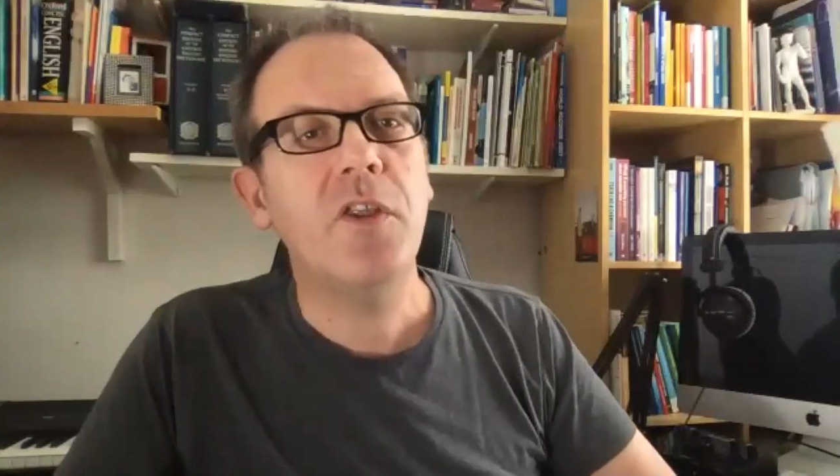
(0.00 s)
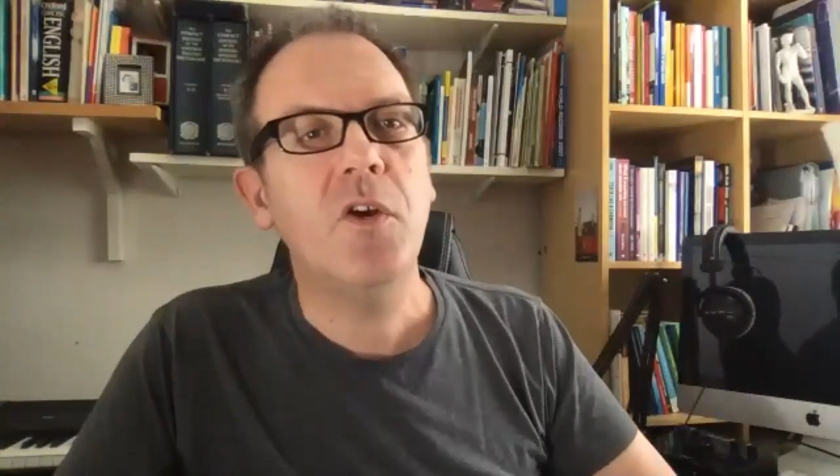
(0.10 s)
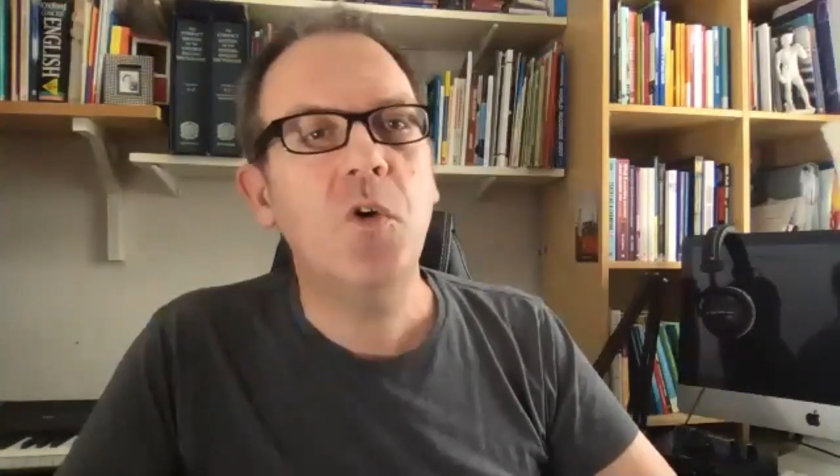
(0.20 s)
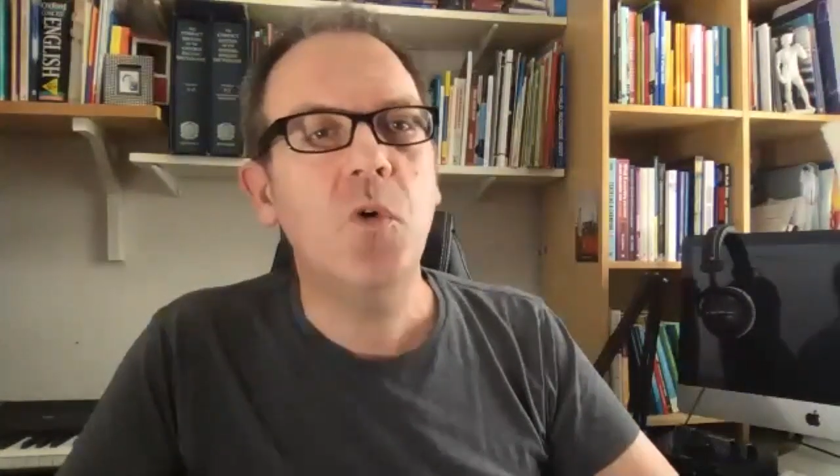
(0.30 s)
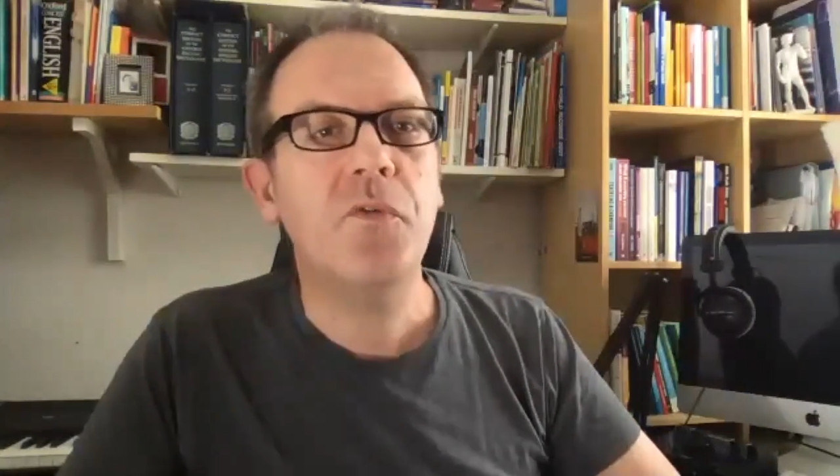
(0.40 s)
in the
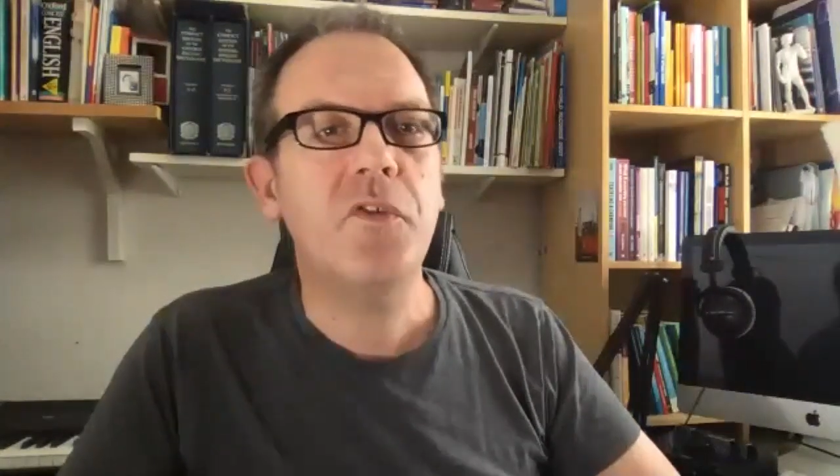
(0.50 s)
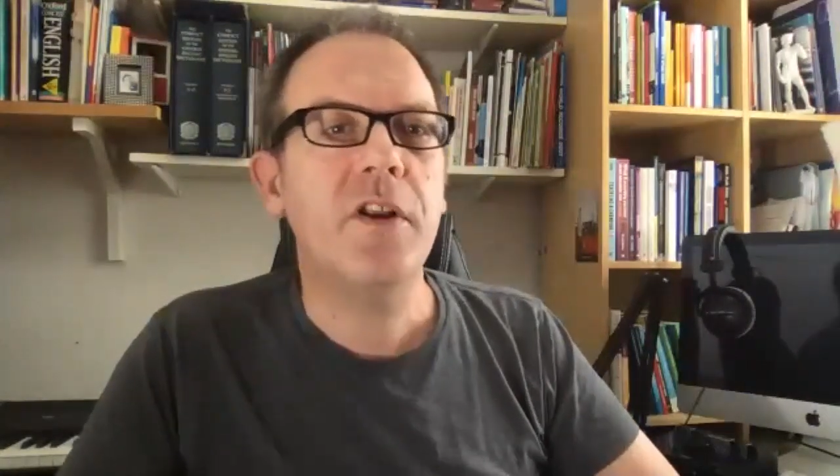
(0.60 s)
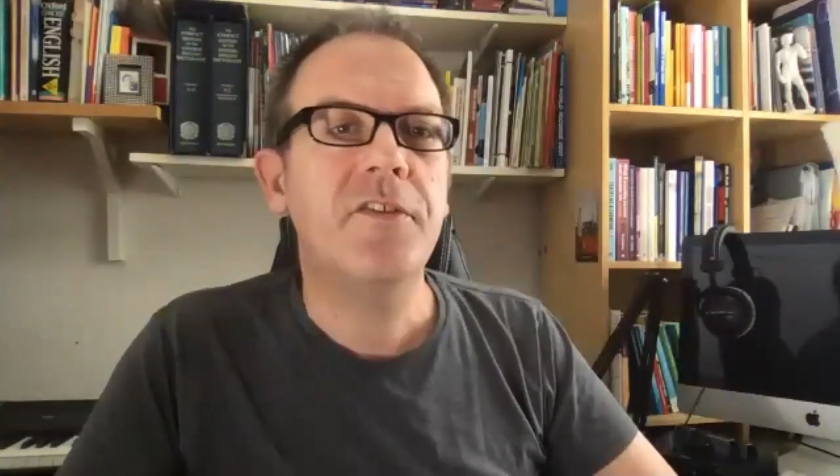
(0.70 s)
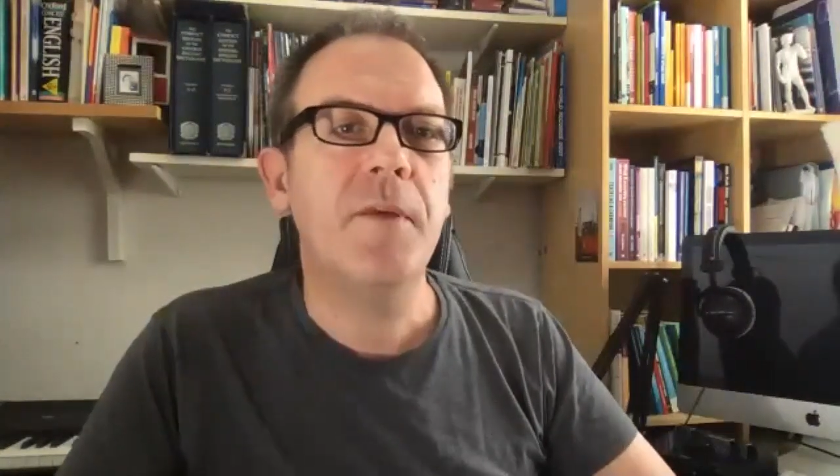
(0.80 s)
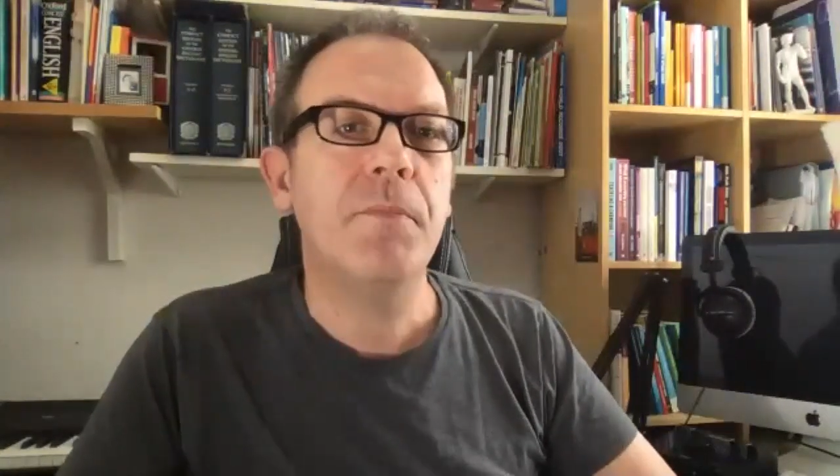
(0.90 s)
hall for an
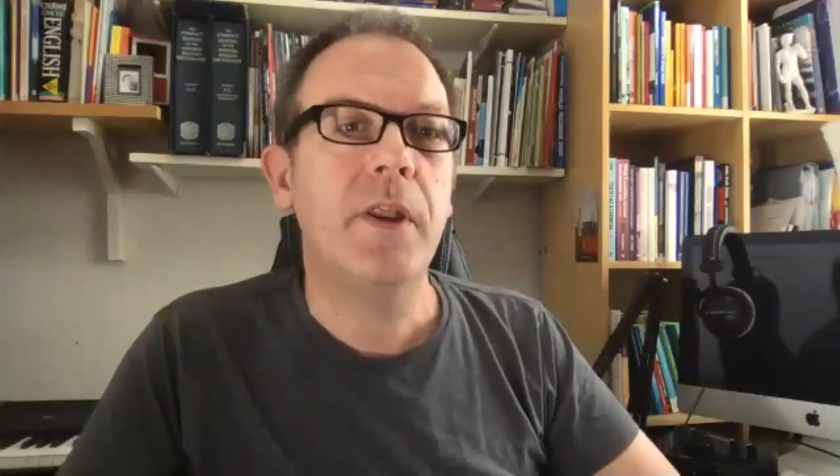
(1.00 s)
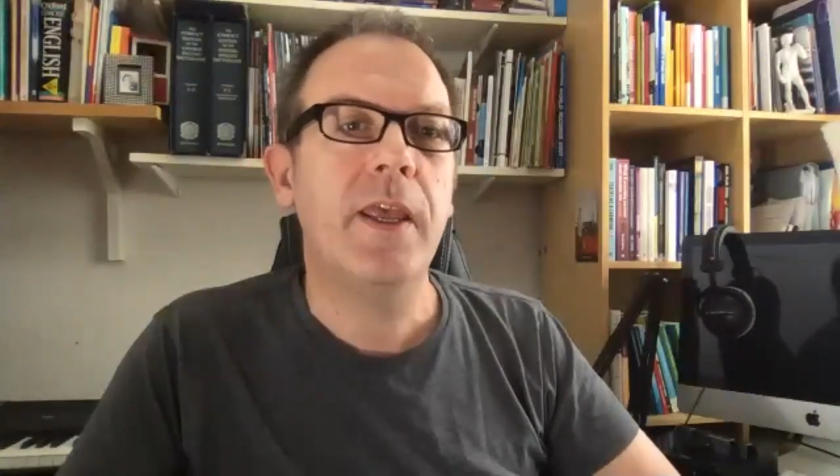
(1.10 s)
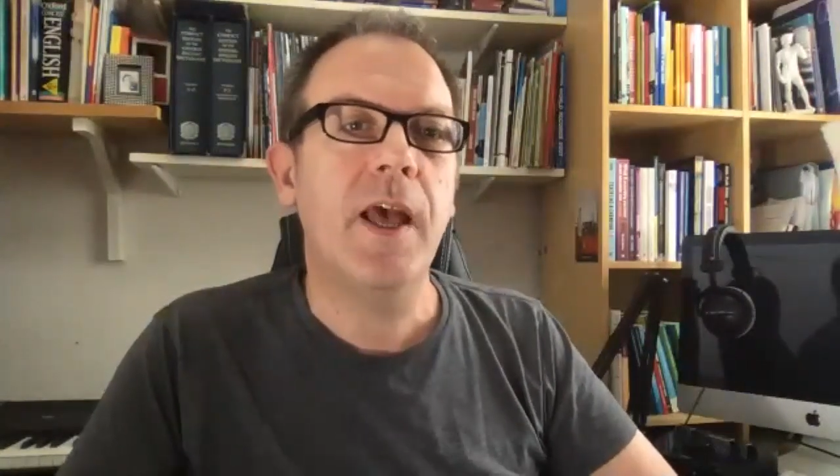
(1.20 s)
assembly